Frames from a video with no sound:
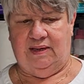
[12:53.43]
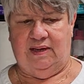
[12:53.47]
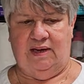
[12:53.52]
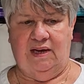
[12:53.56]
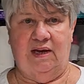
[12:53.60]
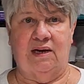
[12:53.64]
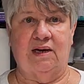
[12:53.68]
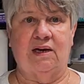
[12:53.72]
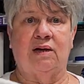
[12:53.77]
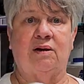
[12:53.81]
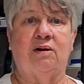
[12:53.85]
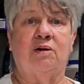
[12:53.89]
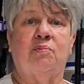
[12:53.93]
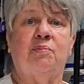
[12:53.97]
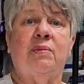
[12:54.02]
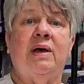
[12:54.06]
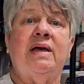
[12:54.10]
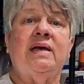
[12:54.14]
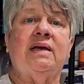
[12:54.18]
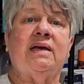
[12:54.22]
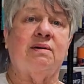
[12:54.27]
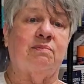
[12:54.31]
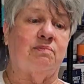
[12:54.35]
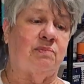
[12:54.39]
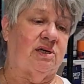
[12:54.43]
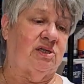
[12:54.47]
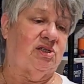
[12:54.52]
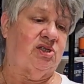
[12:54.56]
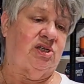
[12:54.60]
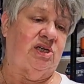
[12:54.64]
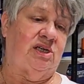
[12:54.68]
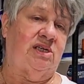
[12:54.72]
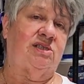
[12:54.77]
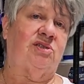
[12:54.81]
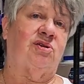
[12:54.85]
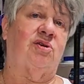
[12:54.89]
And it'll make it
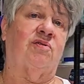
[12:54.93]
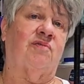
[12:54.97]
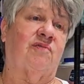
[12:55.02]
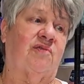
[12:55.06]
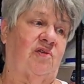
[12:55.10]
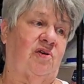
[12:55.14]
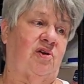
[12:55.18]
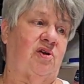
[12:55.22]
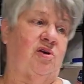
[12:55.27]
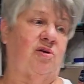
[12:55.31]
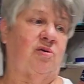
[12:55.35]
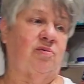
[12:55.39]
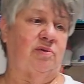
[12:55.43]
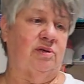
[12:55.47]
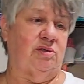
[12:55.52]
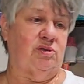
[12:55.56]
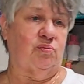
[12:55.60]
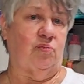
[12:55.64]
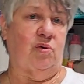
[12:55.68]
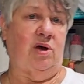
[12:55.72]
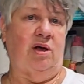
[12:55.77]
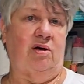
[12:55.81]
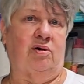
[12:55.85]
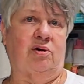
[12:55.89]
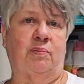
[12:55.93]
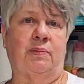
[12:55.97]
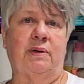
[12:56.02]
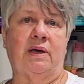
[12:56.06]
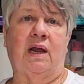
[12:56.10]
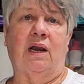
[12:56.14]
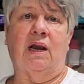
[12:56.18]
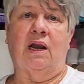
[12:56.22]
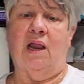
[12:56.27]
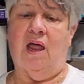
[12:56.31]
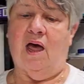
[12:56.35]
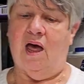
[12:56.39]
much easier for you as well. It'll be
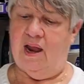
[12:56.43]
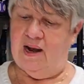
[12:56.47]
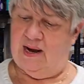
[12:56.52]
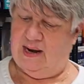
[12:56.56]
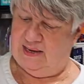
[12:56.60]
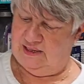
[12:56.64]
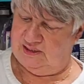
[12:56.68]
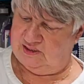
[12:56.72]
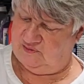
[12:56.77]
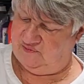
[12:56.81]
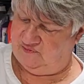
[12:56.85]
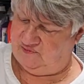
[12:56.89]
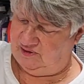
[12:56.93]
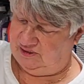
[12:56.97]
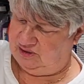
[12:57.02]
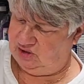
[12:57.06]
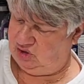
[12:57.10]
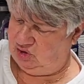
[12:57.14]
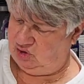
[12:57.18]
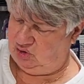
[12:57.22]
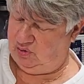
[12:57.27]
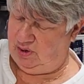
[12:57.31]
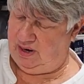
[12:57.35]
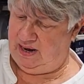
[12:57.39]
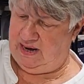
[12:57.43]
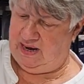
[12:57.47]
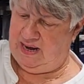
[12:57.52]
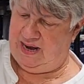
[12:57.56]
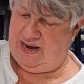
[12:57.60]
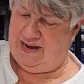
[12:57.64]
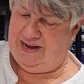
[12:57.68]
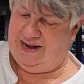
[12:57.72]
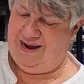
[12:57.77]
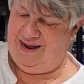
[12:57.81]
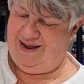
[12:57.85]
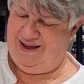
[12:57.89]
a lot less
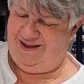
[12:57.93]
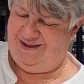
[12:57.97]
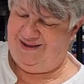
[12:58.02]
frustrating